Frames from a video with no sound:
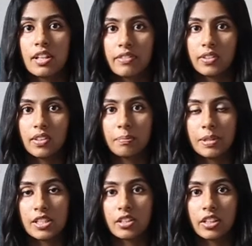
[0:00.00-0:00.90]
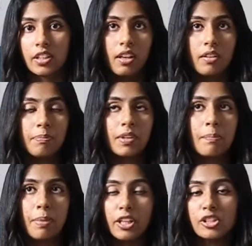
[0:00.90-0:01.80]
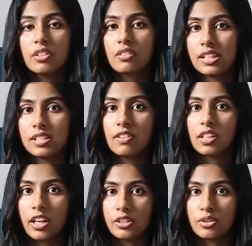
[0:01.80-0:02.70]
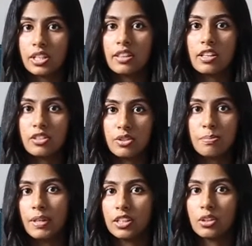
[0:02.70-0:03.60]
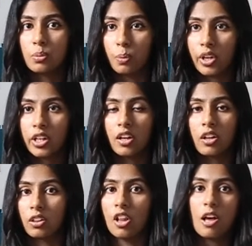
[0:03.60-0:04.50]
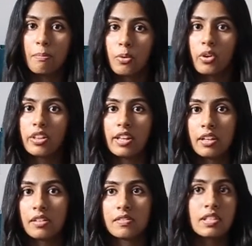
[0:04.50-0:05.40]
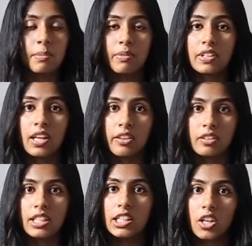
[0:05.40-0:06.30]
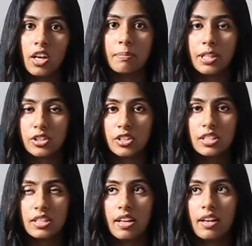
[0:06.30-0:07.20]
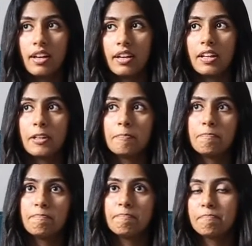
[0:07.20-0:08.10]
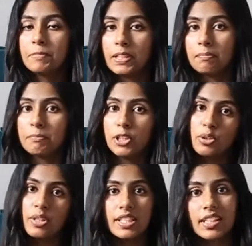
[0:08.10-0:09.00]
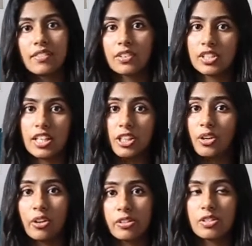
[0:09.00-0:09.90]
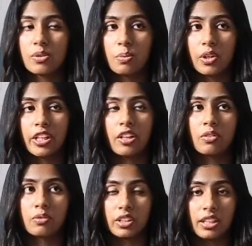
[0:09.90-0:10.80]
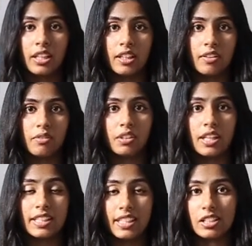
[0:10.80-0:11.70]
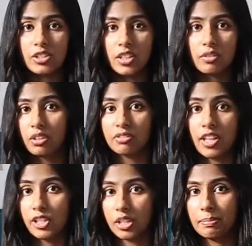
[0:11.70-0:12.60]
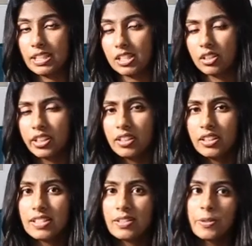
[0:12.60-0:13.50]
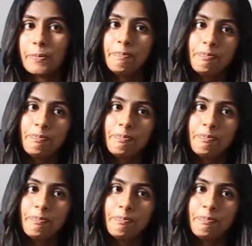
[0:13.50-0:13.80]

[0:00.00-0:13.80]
level material. Compared to the rest of the country, they do make you work a lot more than some of the other econ majors. But it's a give or take. You're also working on really engaging, refreshing material, so